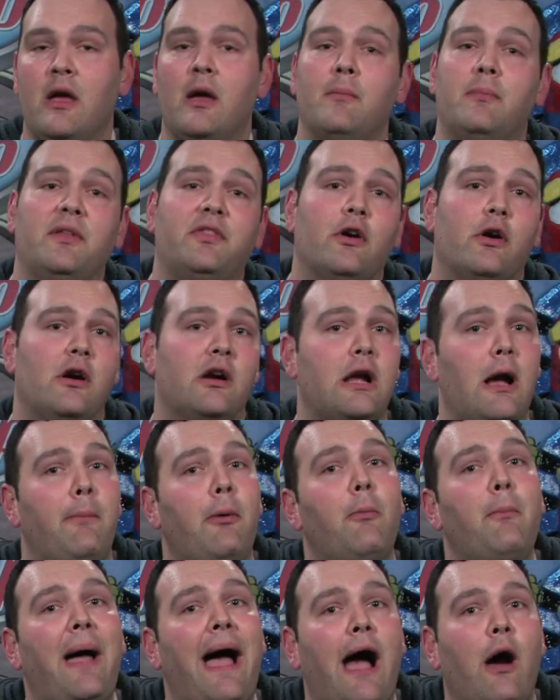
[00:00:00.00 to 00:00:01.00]
But there are a
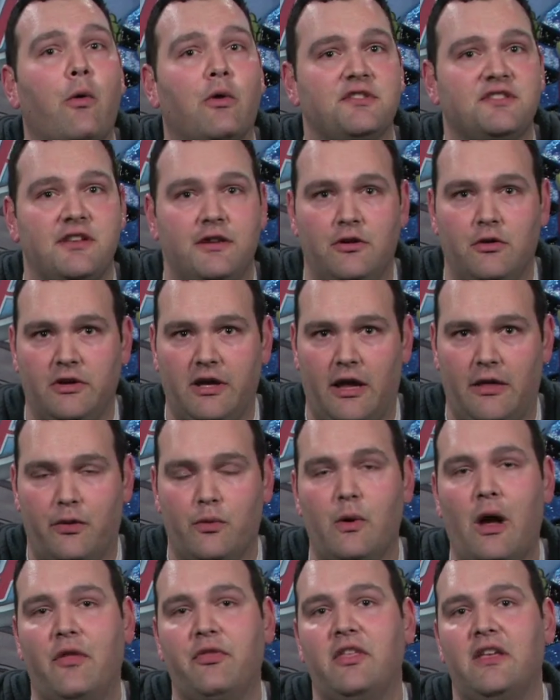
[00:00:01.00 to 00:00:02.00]
couple powers that you'll get
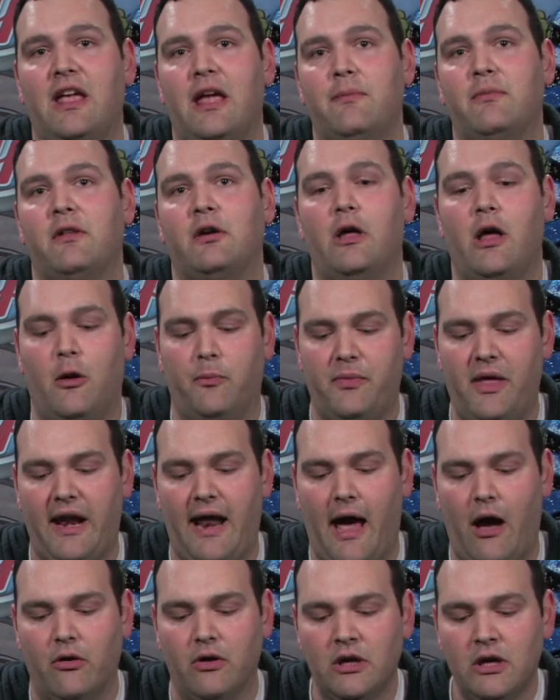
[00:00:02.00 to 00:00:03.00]
throughout the game that'll help that
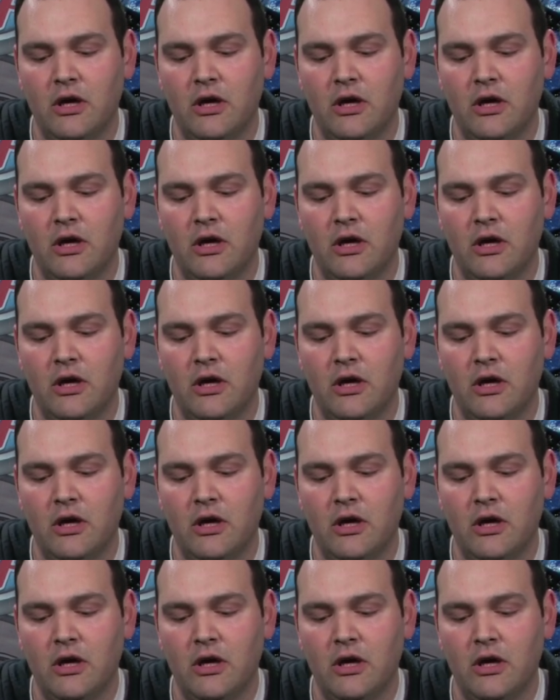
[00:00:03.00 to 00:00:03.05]
out.